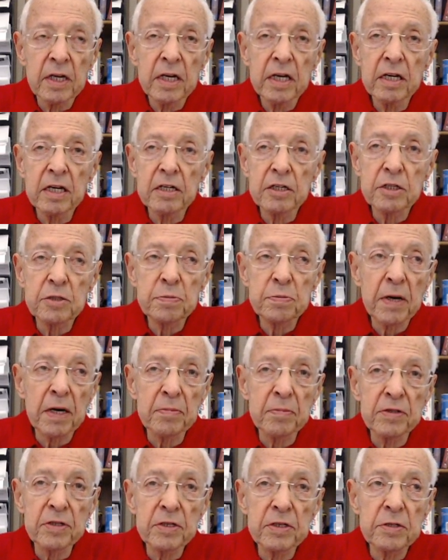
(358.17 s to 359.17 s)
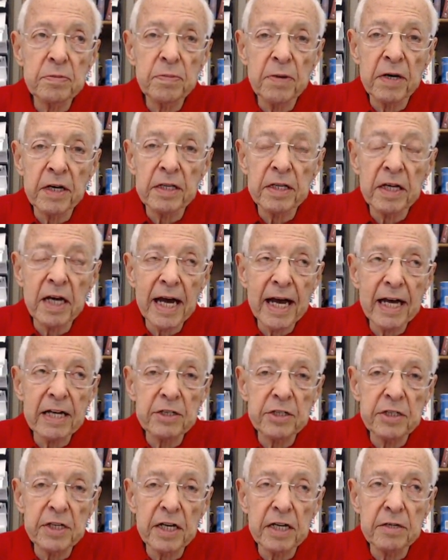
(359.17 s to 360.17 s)
It is published by the
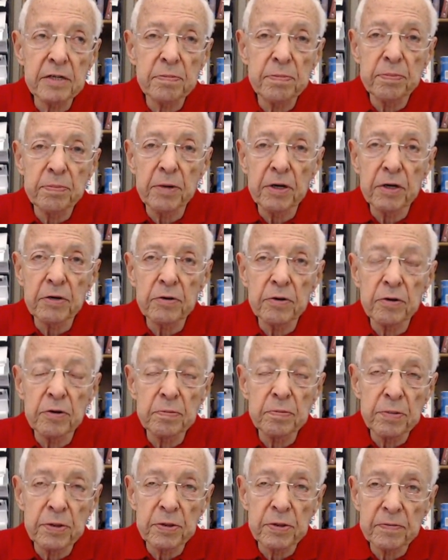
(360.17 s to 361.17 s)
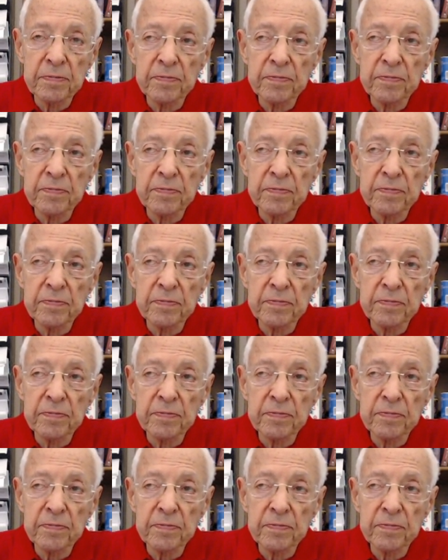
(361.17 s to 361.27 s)
Hachette Book Group.